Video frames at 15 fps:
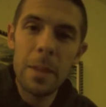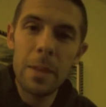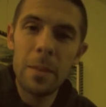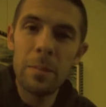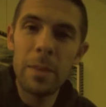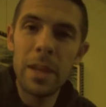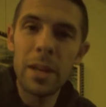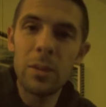
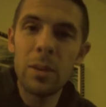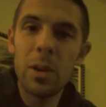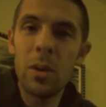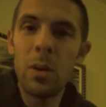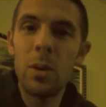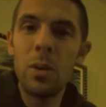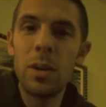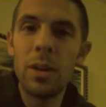being
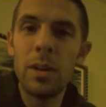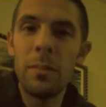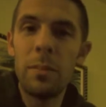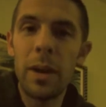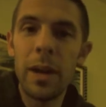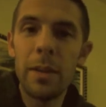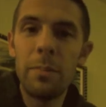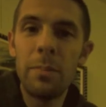recorded
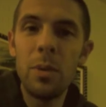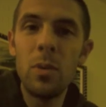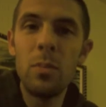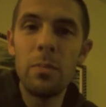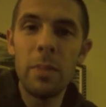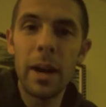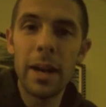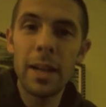by a
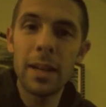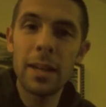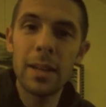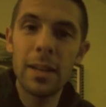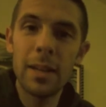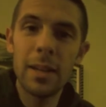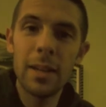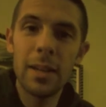boom mic.
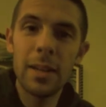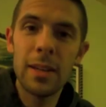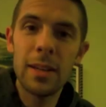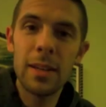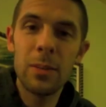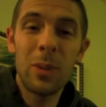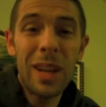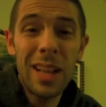
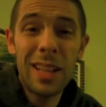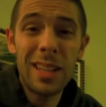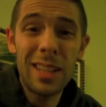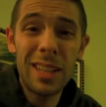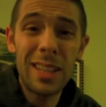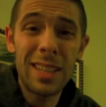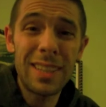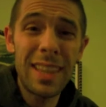
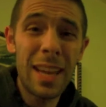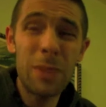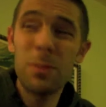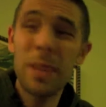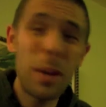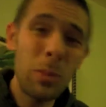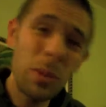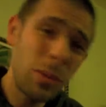Well,
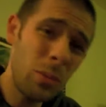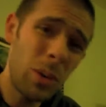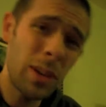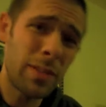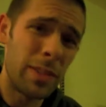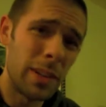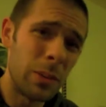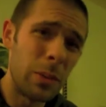that wouldn't
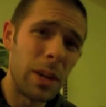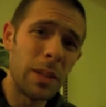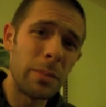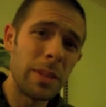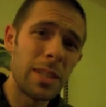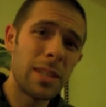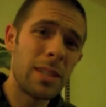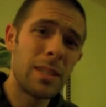work very well
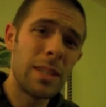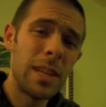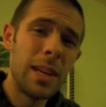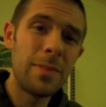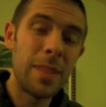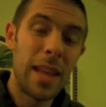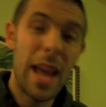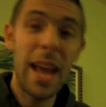because,
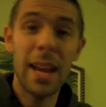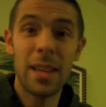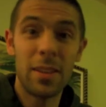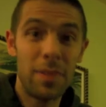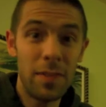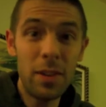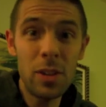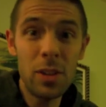heck, the
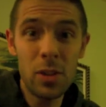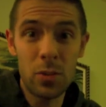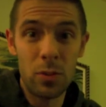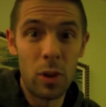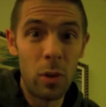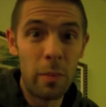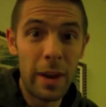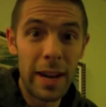first
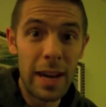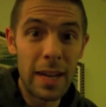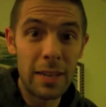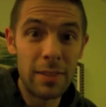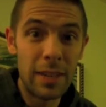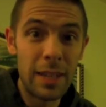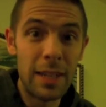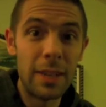row might not
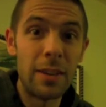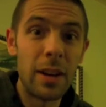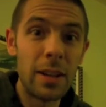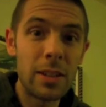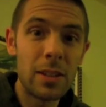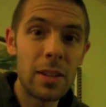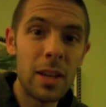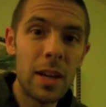even hear
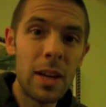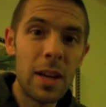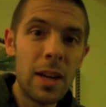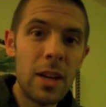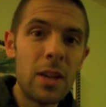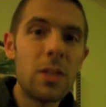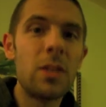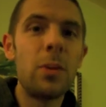us.
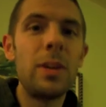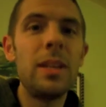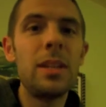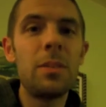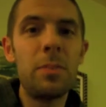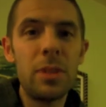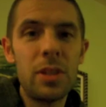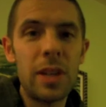So we need to
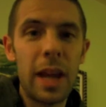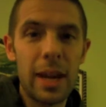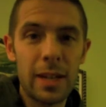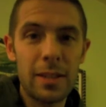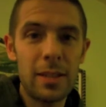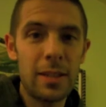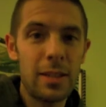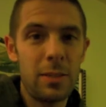
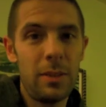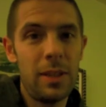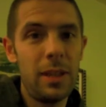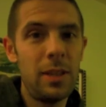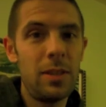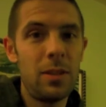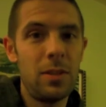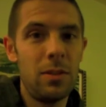project. We
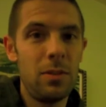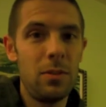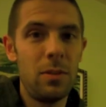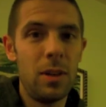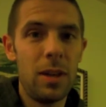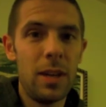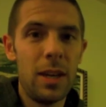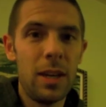need to
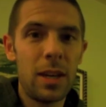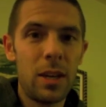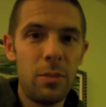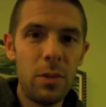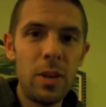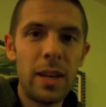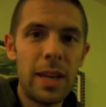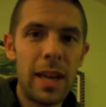
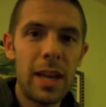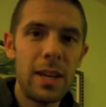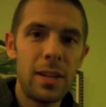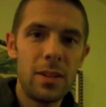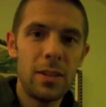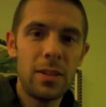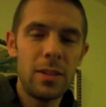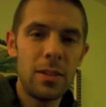
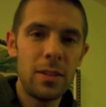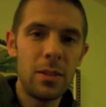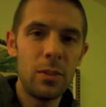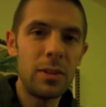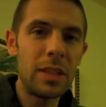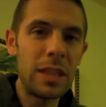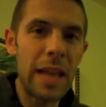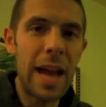communicate with
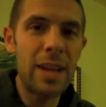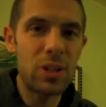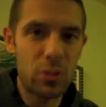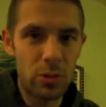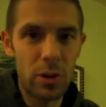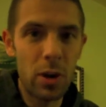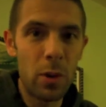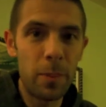the last row.